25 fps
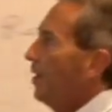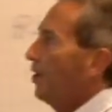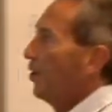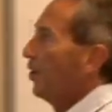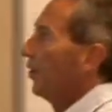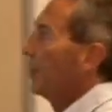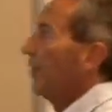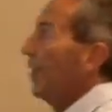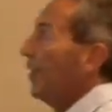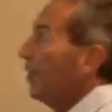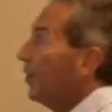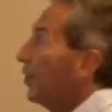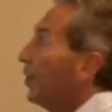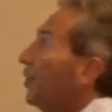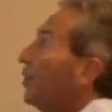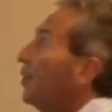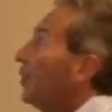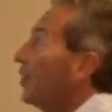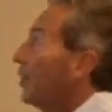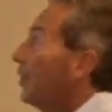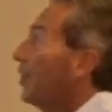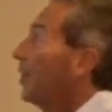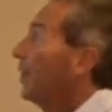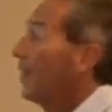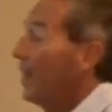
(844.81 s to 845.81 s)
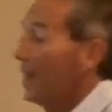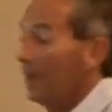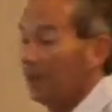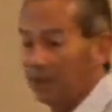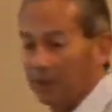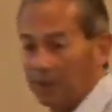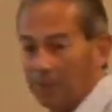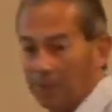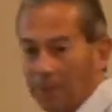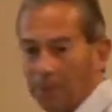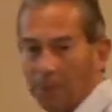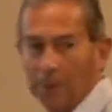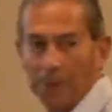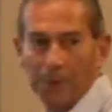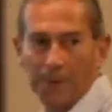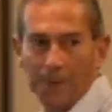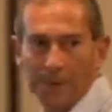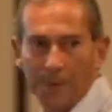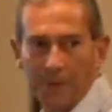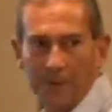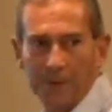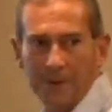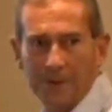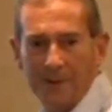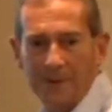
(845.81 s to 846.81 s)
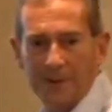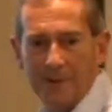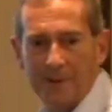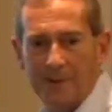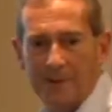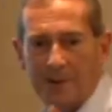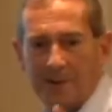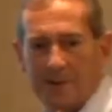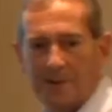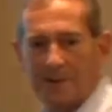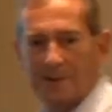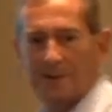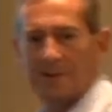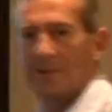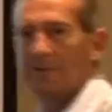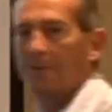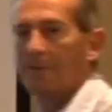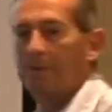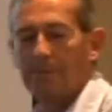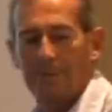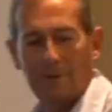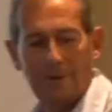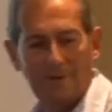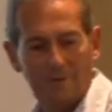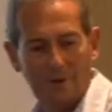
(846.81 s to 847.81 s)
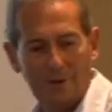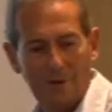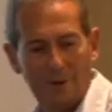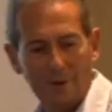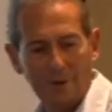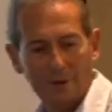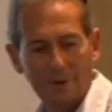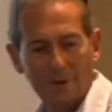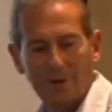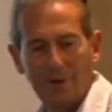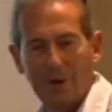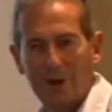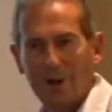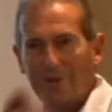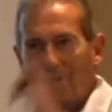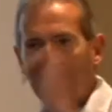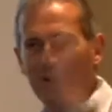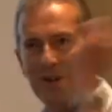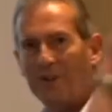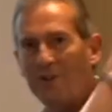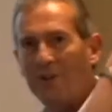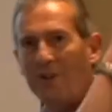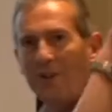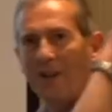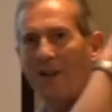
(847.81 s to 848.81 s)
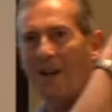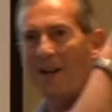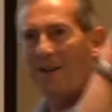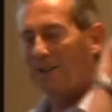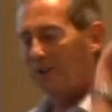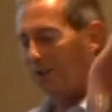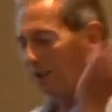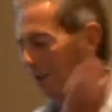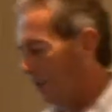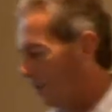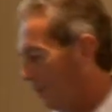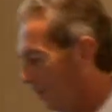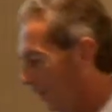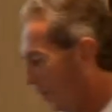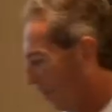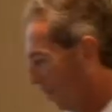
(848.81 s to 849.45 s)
It just isn't that simple. And my final slide, if I actually get to it,